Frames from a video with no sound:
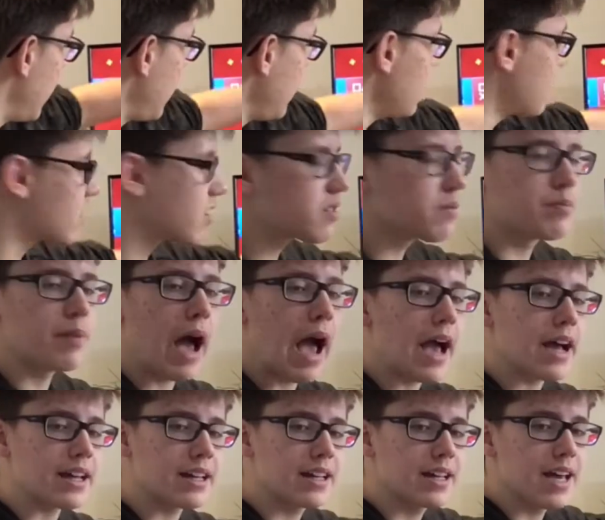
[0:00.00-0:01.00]
into the
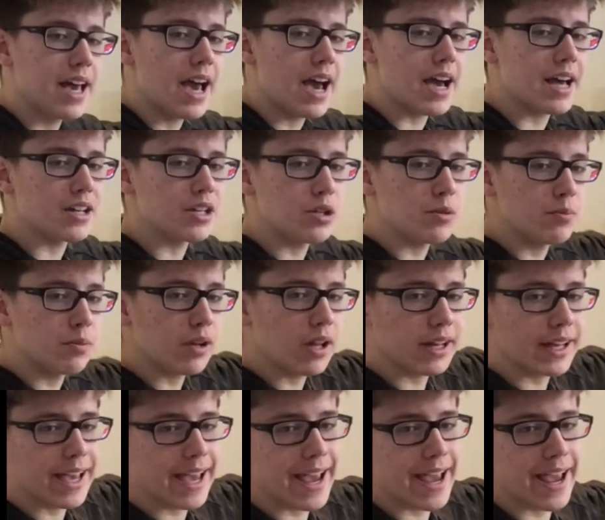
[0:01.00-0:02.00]
back, and you
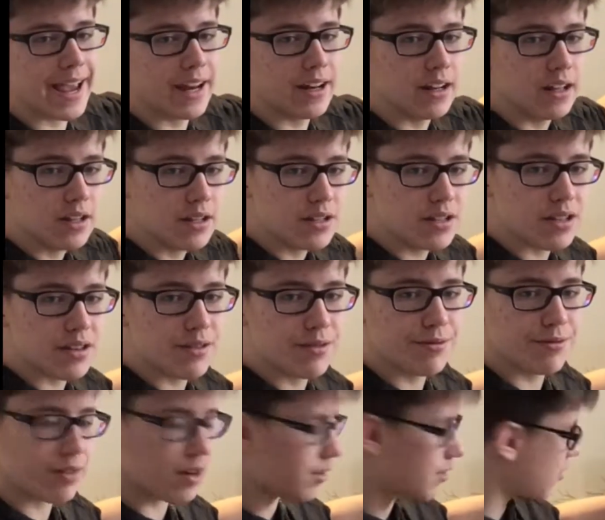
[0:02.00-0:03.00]
plug it in to the
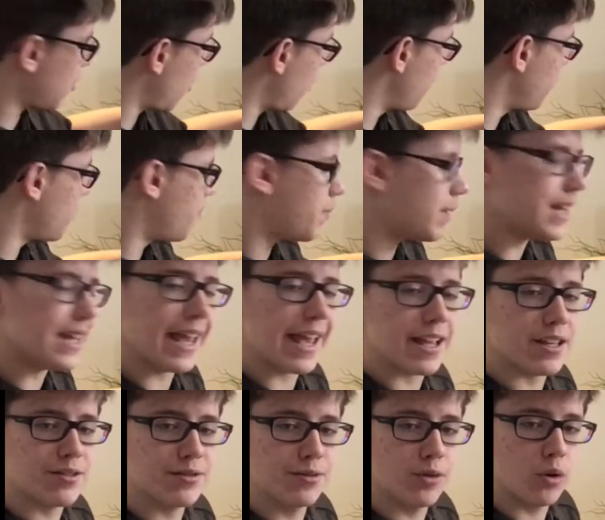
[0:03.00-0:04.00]
front of the
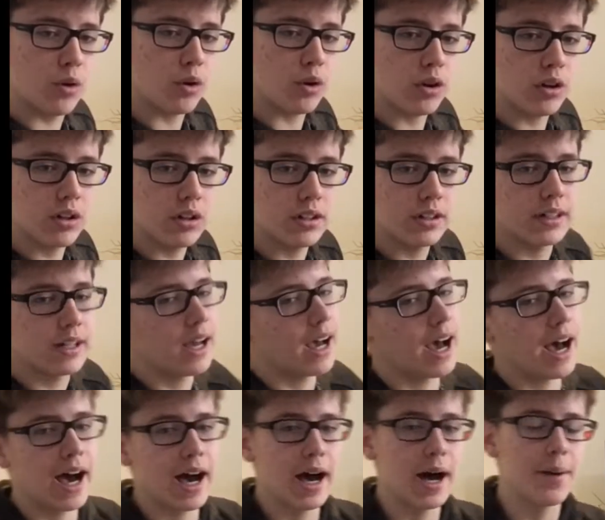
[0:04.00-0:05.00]
PS4.
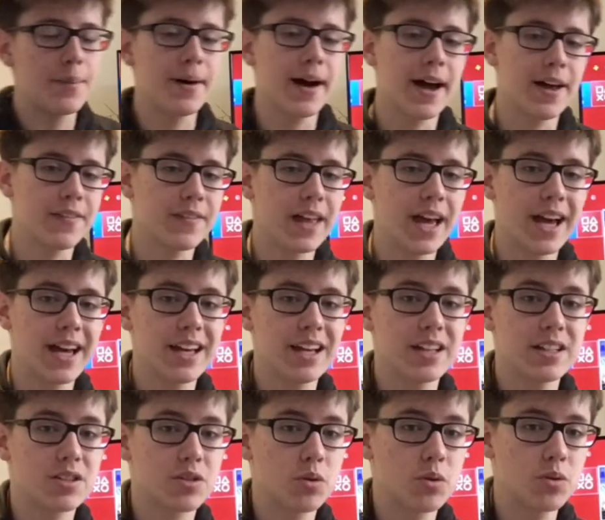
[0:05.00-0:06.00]
And
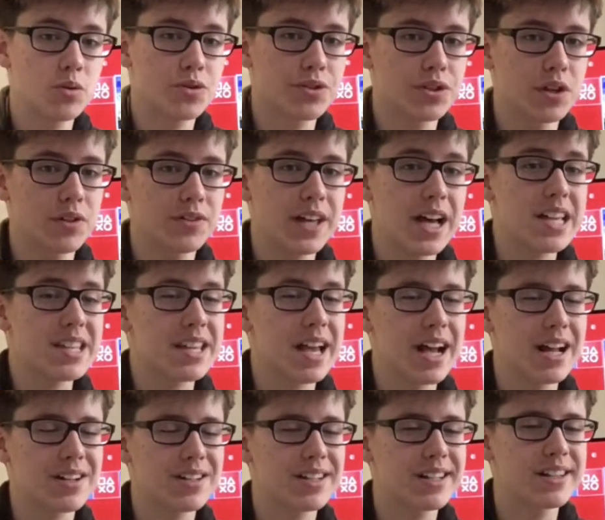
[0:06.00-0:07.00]
that's
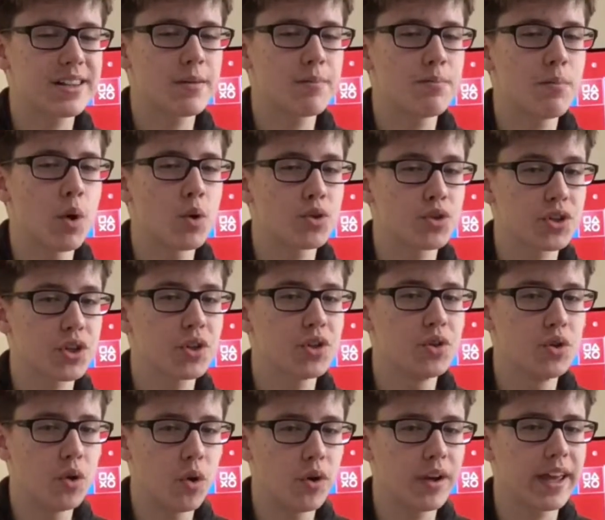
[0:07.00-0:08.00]
actually the most
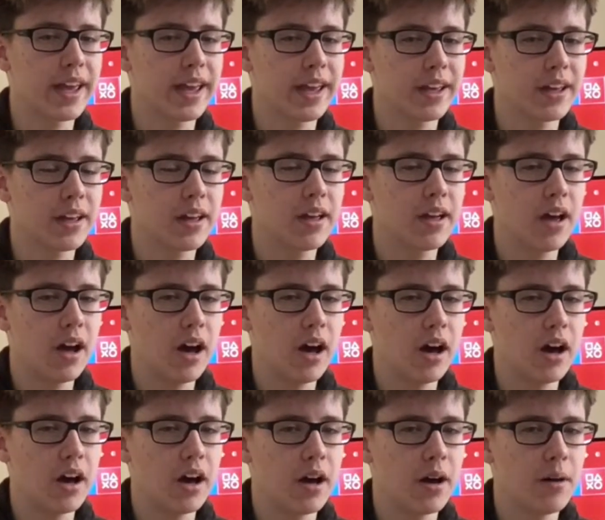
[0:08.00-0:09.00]
annoying
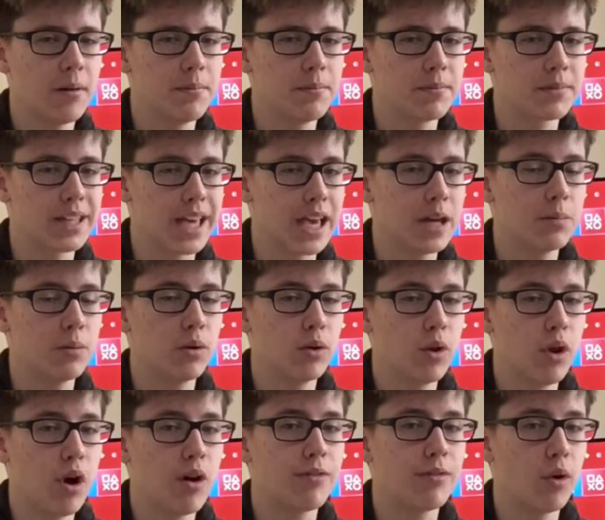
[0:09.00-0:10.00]
cable
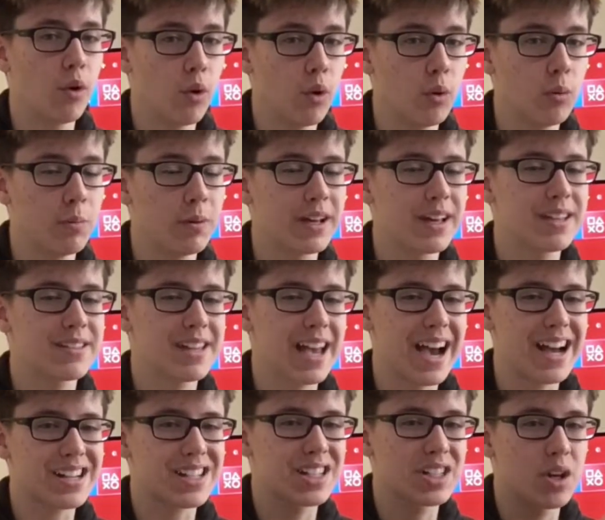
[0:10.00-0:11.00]
of all, because it
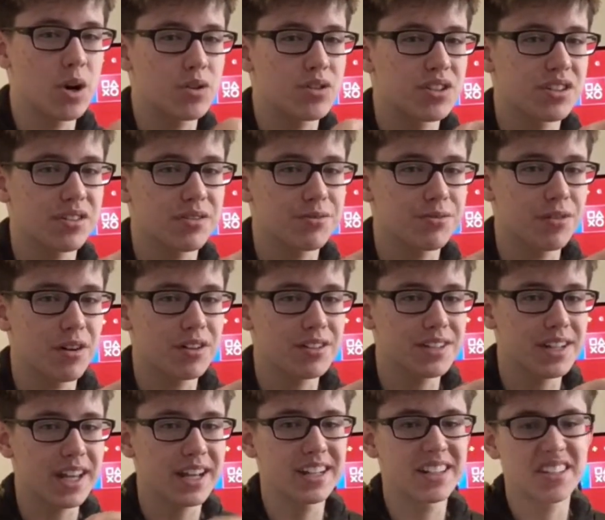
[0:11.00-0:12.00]
actually goes to the front
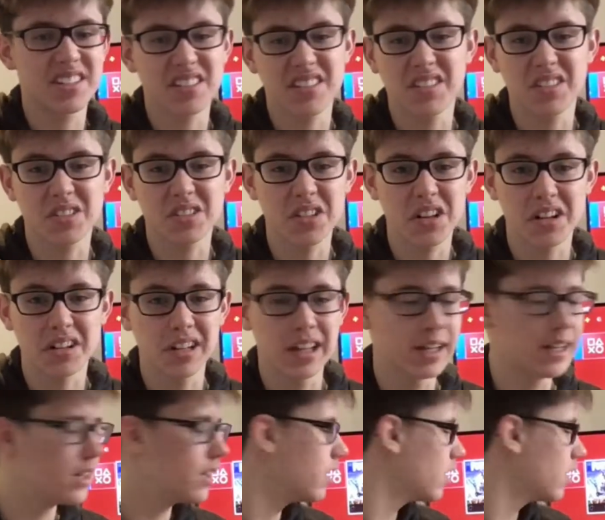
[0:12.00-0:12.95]
and it just looks ugly.